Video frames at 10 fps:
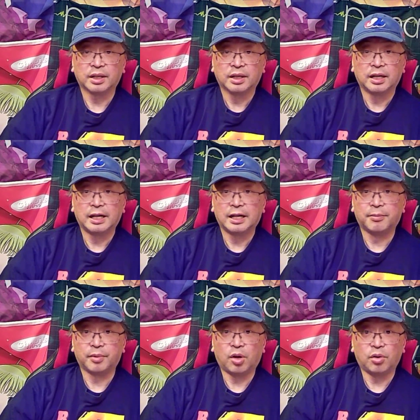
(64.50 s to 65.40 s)

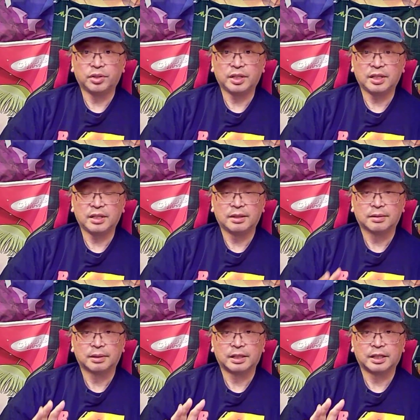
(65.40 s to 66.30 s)
All the
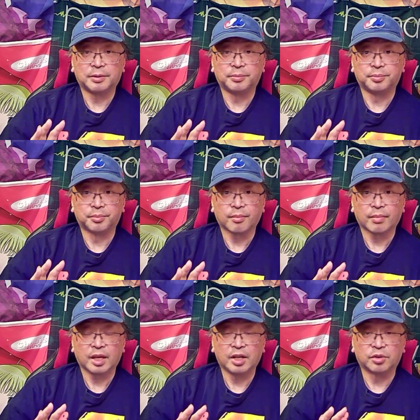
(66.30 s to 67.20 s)

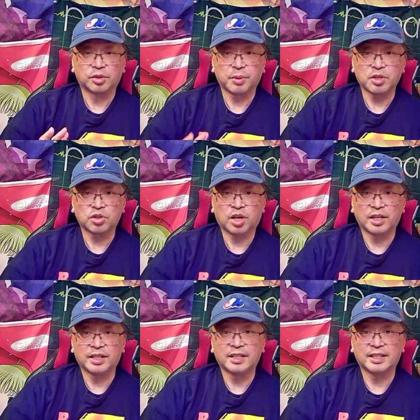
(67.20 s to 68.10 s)
special
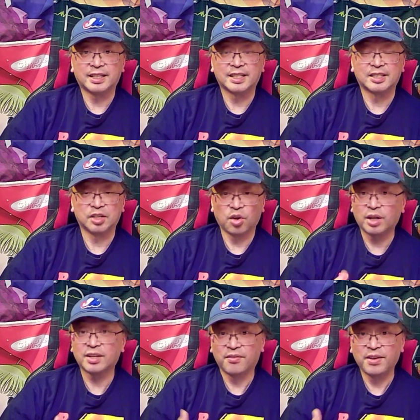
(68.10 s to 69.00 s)
content that is not
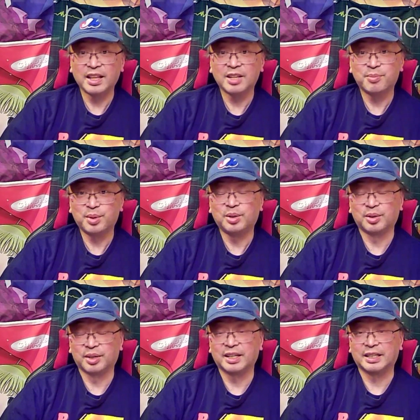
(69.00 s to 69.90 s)
available or
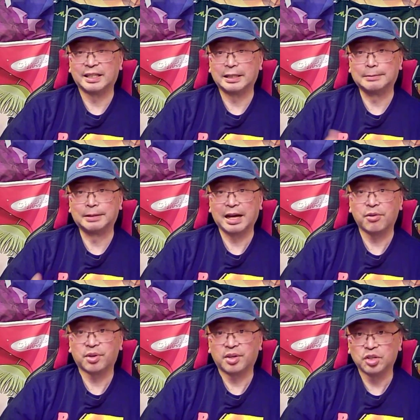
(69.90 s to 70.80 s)
not allowed
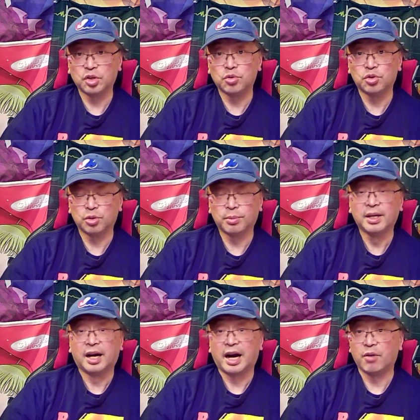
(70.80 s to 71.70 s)
on YouTube,
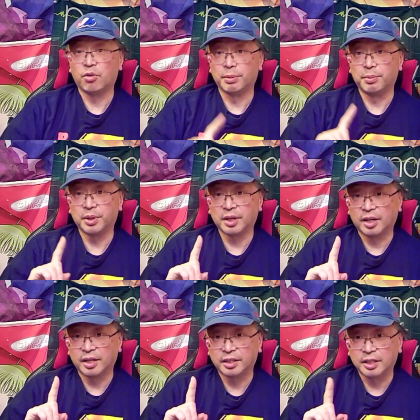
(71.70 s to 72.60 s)
I will be putting
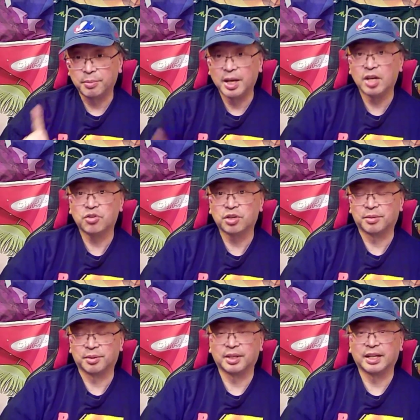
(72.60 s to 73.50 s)
on the Patreon.
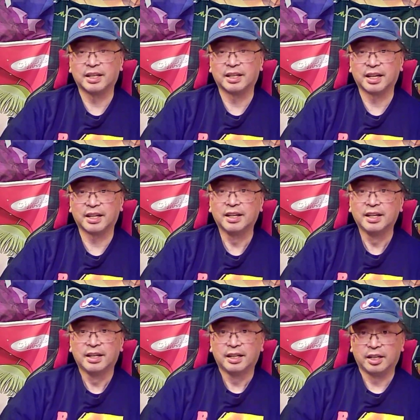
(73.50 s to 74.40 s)
Okay, and again,
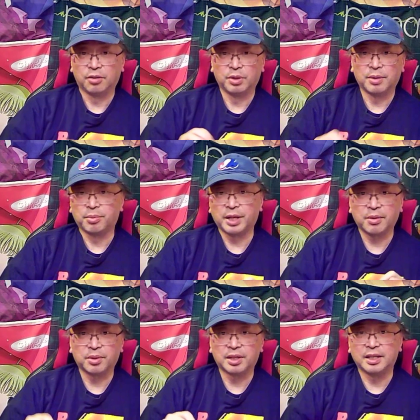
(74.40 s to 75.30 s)
when I'm playing
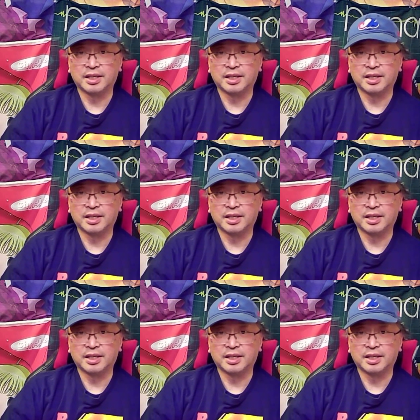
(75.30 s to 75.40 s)
with the